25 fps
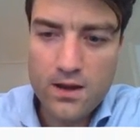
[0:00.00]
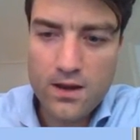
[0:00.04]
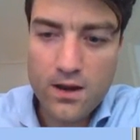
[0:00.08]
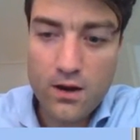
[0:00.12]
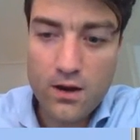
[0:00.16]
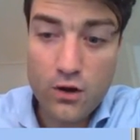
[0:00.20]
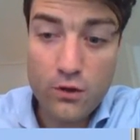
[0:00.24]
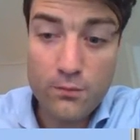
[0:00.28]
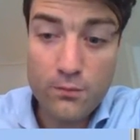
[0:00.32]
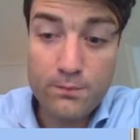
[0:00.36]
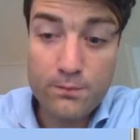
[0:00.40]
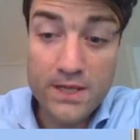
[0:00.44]

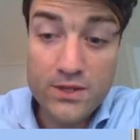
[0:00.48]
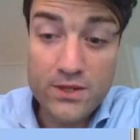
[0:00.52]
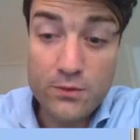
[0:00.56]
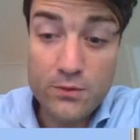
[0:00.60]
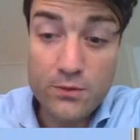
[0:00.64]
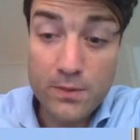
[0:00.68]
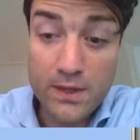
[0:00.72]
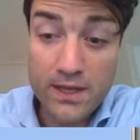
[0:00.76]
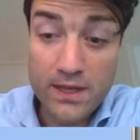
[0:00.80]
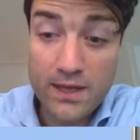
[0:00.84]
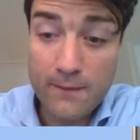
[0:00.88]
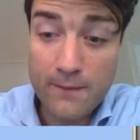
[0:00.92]
our
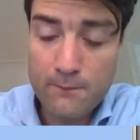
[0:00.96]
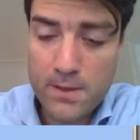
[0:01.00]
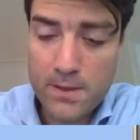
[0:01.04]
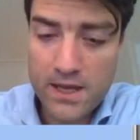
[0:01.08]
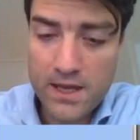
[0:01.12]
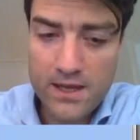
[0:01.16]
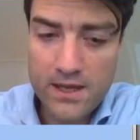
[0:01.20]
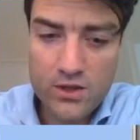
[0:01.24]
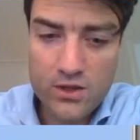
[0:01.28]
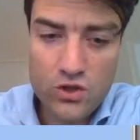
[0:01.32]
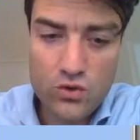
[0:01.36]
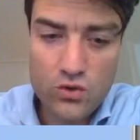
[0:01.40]
B2B
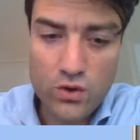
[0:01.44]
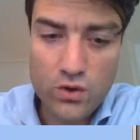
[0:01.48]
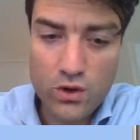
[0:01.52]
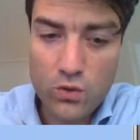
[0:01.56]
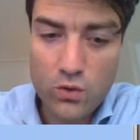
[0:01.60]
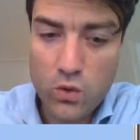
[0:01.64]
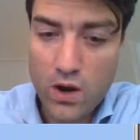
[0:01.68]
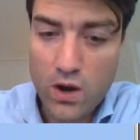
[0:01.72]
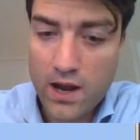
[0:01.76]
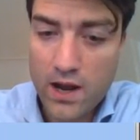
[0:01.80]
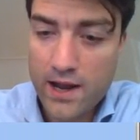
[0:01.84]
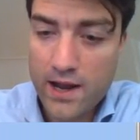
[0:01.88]
campaign to
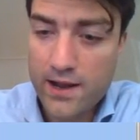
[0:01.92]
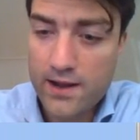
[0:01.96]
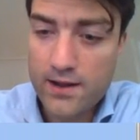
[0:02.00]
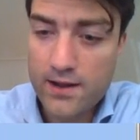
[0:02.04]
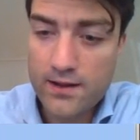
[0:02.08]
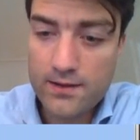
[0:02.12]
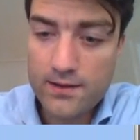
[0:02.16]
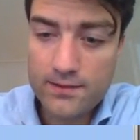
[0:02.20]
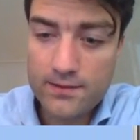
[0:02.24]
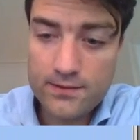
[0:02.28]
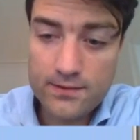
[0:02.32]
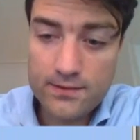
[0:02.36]

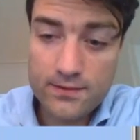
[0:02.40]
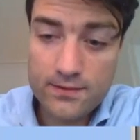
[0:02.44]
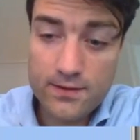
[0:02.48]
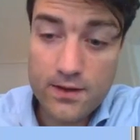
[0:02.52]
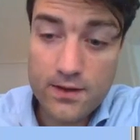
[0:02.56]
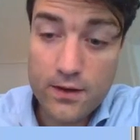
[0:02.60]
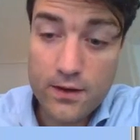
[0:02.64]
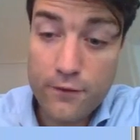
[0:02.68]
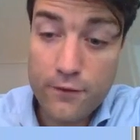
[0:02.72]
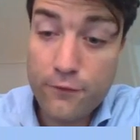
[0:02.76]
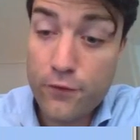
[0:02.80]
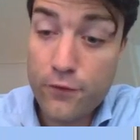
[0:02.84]
acquire
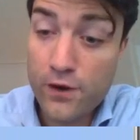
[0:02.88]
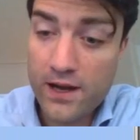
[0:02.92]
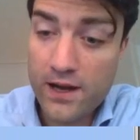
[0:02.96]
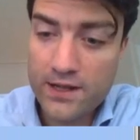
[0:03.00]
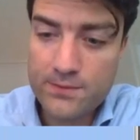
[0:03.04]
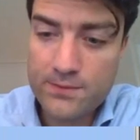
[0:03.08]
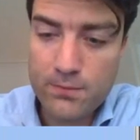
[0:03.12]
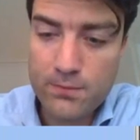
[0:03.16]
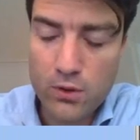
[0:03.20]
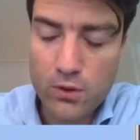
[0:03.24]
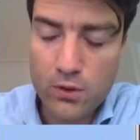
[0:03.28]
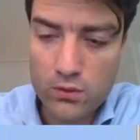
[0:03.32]

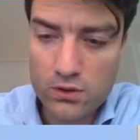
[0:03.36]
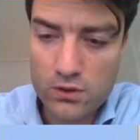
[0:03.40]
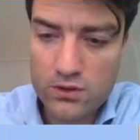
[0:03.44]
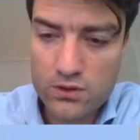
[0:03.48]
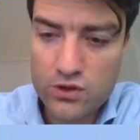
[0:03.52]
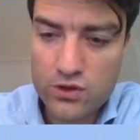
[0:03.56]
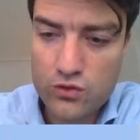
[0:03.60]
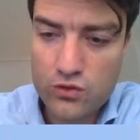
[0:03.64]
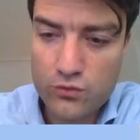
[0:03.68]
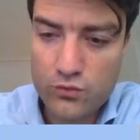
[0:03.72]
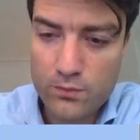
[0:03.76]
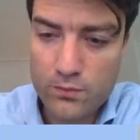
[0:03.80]
freelance
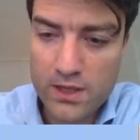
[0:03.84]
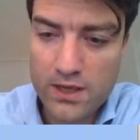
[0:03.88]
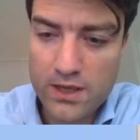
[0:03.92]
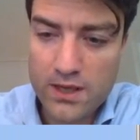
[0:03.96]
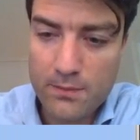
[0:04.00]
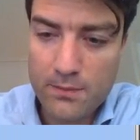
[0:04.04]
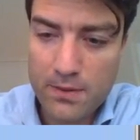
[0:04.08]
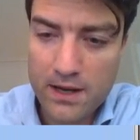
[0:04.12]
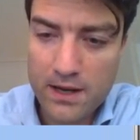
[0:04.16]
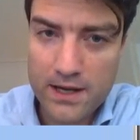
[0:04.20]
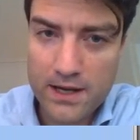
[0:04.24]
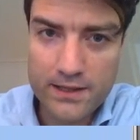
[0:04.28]
portals to
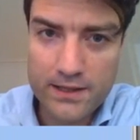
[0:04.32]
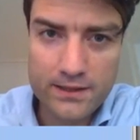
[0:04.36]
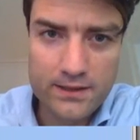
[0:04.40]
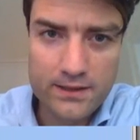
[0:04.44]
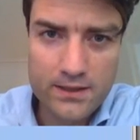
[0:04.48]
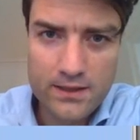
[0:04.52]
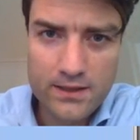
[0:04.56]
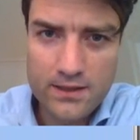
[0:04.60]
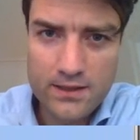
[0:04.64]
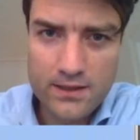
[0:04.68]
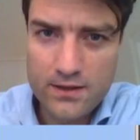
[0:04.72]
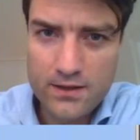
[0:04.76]
be a part
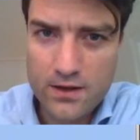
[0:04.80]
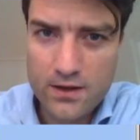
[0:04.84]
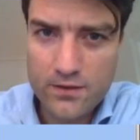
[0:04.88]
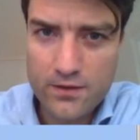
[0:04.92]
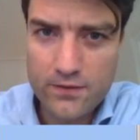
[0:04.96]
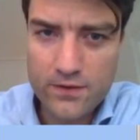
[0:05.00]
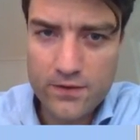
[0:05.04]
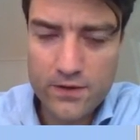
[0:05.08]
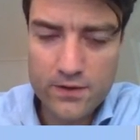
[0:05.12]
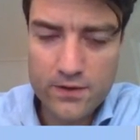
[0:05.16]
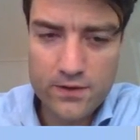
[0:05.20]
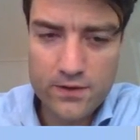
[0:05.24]
of